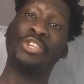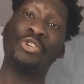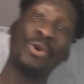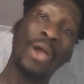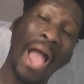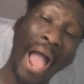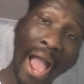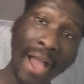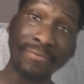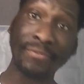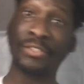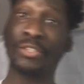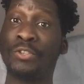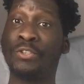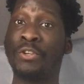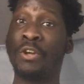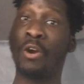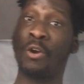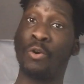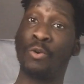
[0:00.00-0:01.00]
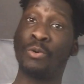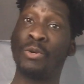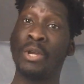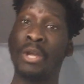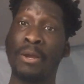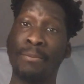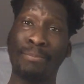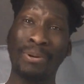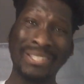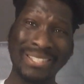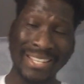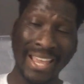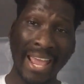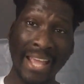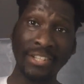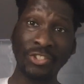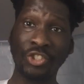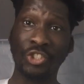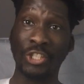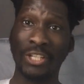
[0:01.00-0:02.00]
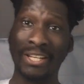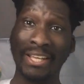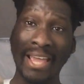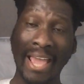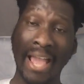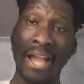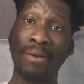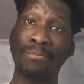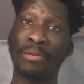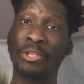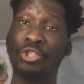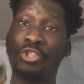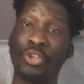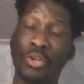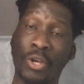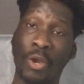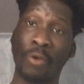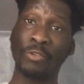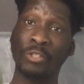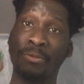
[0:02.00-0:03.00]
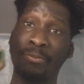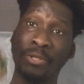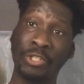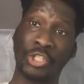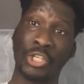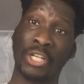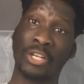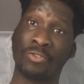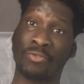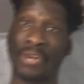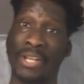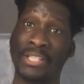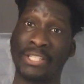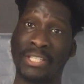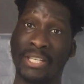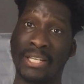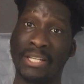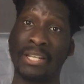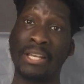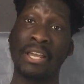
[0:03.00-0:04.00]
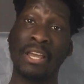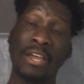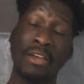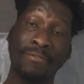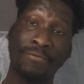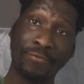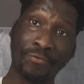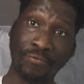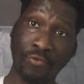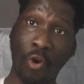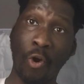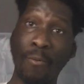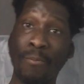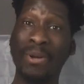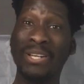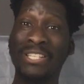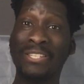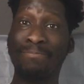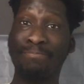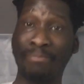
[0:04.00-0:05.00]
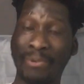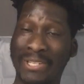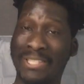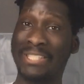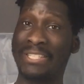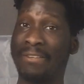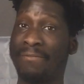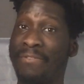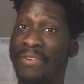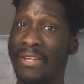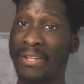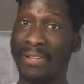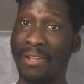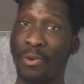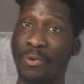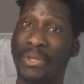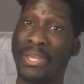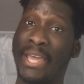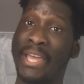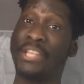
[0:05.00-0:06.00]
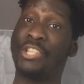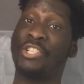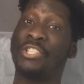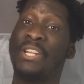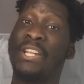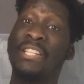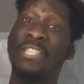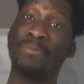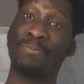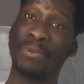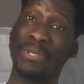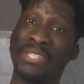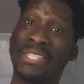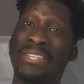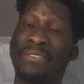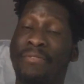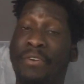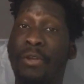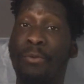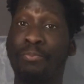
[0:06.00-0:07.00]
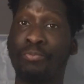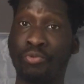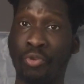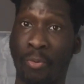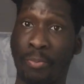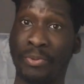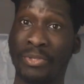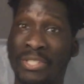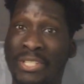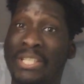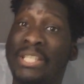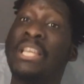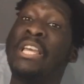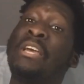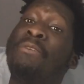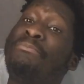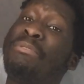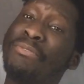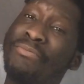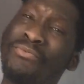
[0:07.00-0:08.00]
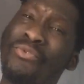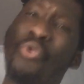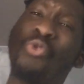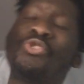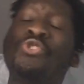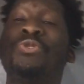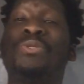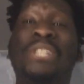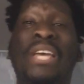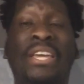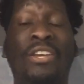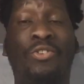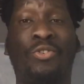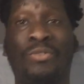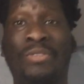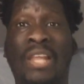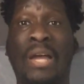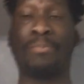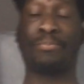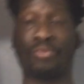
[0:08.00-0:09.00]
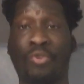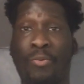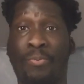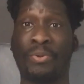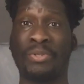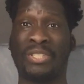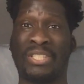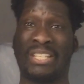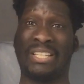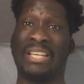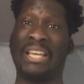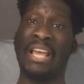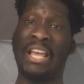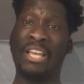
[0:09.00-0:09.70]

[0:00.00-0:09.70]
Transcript: You have to know potentially how much you're going to be generating from a specific location and specific property before you take on that property.